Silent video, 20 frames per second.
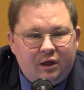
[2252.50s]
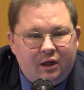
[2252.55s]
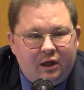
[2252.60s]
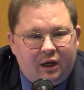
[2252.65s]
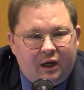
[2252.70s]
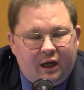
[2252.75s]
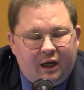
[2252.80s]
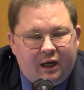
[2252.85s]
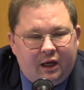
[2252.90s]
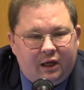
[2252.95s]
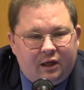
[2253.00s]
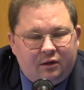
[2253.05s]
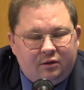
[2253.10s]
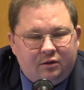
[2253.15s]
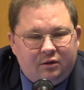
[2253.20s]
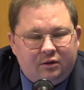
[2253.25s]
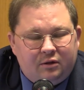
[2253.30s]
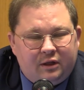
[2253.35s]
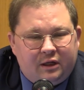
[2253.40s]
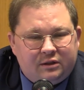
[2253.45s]

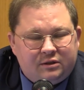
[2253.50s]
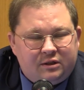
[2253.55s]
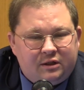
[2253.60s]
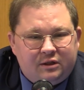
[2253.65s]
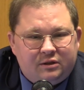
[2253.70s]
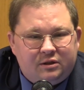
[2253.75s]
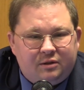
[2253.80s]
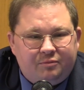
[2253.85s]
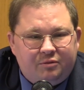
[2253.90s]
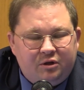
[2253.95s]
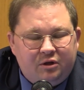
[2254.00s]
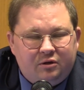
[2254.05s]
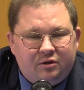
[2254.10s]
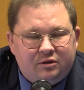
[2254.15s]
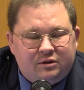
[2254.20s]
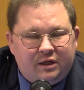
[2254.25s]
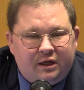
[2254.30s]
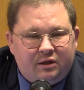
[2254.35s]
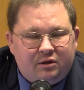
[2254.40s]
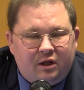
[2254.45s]
and that's not something you can
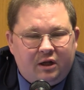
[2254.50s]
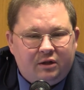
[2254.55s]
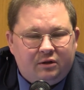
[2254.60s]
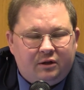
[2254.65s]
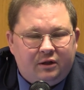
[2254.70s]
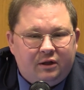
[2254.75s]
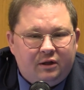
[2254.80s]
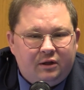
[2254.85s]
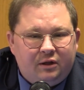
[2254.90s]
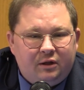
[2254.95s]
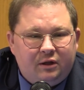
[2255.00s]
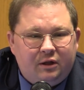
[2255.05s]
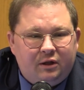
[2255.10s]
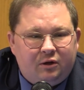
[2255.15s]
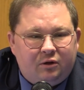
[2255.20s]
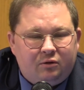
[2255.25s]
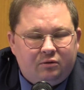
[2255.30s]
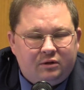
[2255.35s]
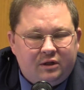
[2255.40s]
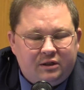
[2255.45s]
take lightly. You
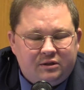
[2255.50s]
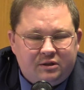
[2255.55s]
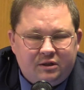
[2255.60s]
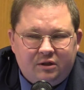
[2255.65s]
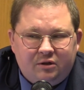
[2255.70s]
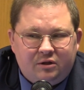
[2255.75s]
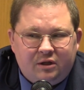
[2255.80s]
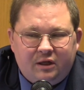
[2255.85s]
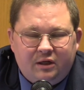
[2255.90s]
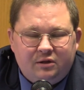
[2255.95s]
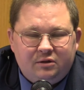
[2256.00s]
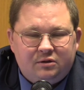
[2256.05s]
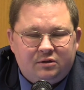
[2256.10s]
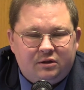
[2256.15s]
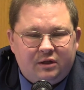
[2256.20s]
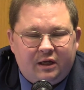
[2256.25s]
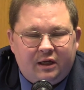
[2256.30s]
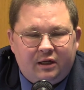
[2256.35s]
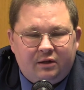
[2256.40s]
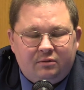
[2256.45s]
know, they see things
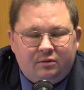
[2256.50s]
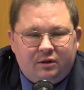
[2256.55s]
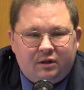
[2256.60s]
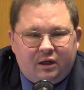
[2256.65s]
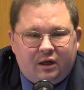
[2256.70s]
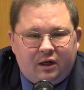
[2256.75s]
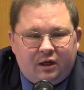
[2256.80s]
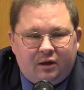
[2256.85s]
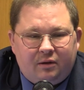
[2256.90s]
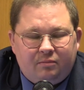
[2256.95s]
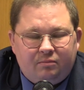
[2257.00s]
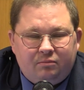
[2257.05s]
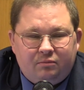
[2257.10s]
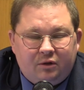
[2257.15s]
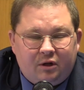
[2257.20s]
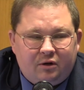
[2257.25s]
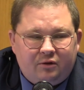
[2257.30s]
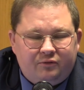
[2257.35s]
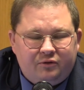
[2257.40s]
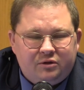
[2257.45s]
that
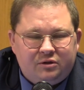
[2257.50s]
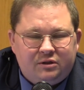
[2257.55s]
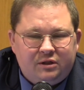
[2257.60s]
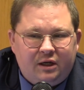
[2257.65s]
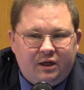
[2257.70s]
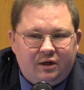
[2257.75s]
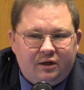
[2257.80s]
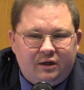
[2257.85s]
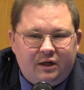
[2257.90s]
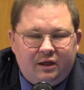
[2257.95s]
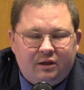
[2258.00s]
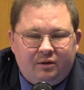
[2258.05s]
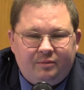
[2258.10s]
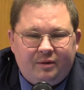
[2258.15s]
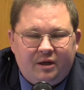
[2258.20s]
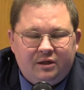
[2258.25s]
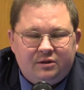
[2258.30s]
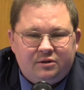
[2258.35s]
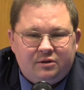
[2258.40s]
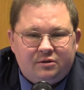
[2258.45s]
none of us see on a daily
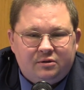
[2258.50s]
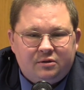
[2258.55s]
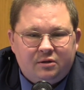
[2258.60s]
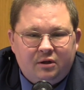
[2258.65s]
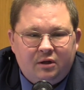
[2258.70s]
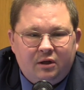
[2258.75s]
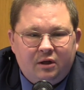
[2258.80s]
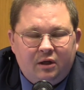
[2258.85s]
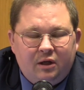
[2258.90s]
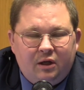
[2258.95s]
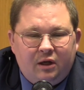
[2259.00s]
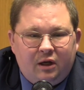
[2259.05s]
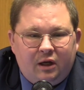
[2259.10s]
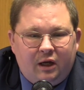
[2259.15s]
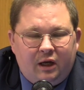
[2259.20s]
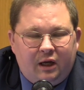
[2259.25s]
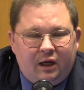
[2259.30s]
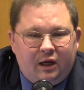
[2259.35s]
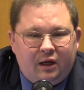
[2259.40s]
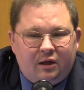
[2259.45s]
basis.
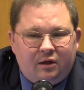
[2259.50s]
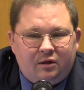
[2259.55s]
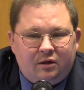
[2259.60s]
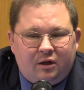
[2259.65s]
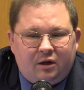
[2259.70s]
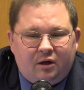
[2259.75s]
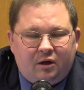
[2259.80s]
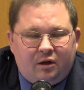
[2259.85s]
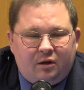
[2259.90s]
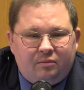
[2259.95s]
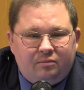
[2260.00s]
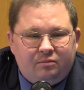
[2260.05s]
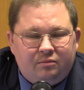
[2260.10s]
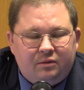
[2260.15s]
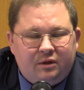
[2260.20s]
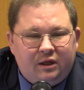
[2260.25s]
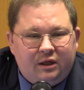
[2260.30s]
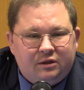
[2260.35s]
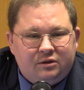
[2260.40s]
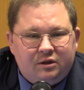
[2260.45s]
And
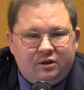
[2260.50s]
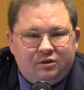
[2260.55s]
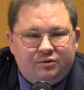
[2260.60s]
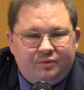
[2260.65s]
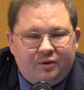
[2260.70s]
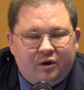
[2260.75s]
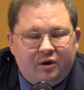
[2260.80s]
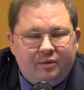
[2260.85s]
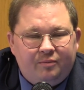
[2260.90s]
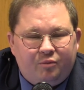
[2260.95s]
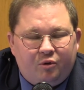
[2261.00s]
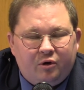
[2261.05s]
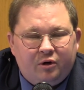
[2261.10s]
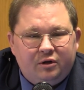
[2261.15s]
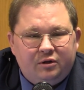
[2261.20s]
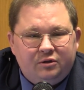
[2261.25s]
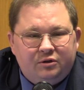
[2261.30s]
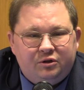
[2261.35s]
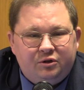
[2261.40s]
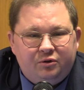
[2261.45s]
it's very
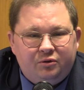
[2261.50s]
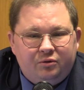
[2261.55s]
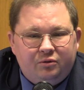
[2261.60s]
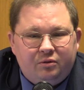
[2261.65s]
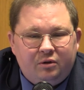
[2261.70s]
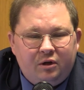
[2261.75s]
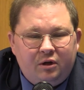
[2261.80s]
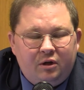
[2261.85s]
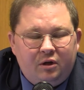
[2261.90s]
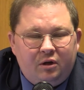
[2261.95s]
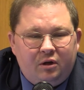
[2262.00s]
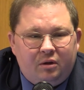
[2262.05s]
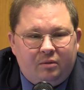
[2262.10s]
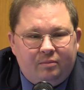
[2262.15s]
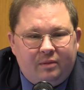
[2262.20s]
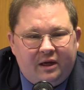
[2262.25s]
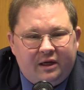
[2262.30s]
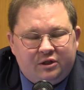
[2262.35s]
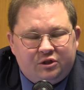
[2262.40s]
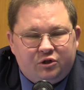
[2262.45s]
important to
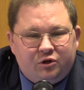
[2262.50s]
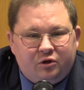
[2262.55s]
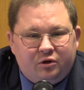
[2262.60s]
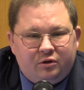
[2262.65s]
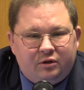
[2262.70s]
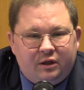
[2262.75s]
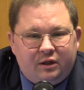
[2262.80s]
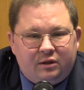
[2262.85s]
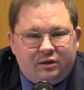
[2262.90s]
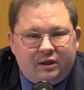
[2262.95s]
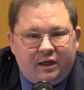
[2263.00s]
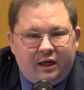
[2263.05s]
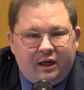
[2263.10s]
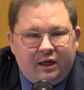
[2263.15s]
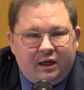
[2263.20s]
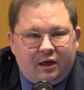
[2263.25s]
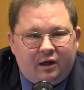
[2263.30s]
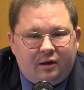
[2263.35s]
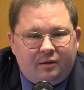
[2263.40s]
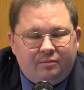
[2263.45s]
make sure that
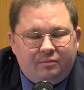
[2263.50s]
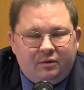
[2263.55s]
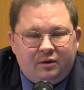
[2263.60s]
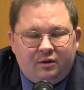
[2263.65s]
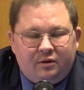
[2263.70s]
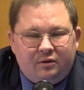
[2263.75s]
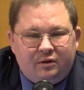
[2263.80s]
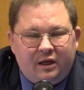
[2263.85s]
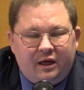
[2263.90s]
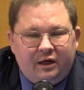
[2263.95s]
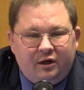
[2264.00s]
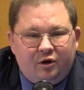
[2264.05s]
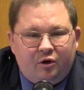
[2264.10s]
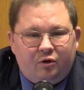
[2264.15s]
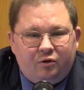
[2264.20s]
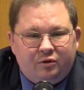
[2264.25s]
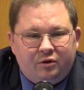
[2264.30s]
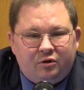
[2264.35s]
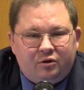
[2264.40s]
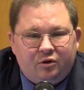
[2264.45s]
they
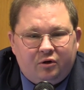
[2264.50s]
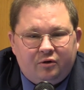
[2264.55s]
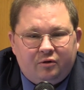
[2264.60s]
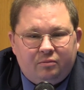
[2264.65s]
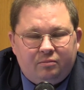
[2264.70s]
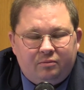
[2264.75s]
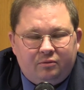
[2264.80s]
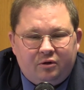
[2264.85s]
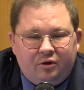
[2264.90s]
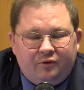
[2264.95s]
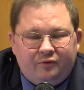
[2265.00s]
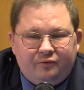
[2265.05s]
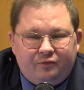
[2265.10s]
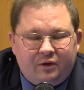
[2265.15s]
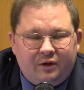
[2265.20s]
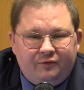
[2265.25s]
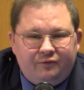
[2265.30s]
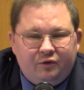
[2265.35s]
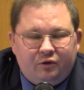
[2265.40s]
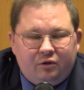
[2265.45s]
know that
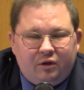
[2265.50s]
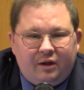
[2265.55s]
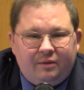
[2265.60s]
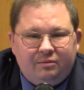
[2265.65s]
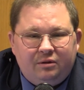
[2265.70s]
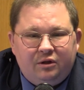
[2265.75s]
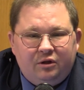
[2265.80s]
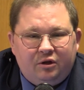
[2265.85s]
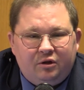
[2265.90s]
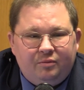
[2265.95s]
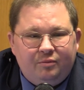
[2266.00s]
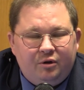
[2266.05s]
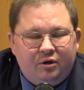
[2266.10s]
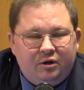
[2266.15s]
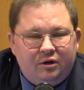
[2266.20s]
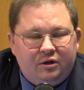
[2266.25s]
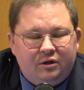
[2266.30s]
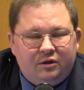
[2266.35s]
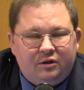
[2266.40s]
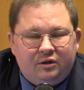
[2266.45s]
they feel loved in the
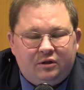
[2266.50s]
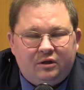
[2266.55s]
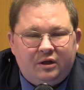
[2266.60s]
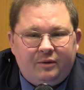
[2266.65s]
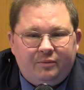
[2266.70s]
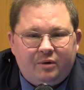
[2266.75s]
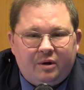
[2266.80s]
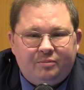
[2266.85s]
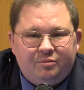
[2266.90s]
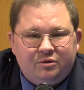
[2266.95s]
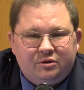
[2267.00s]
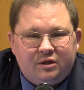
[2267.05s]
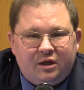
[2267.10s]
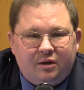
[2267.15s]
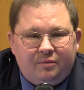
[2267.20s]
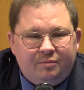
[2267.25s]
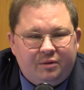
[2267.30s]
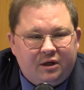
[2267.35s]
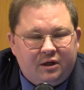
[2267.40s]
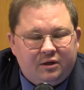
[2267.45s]
community that they
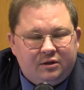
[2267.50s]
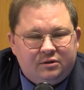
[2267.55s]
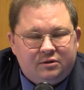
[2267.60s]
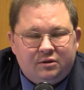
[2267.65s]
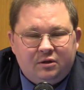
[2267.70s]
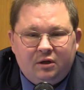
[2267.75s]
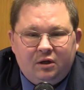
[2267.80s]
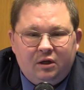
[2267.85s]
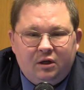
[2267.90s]
represent, because,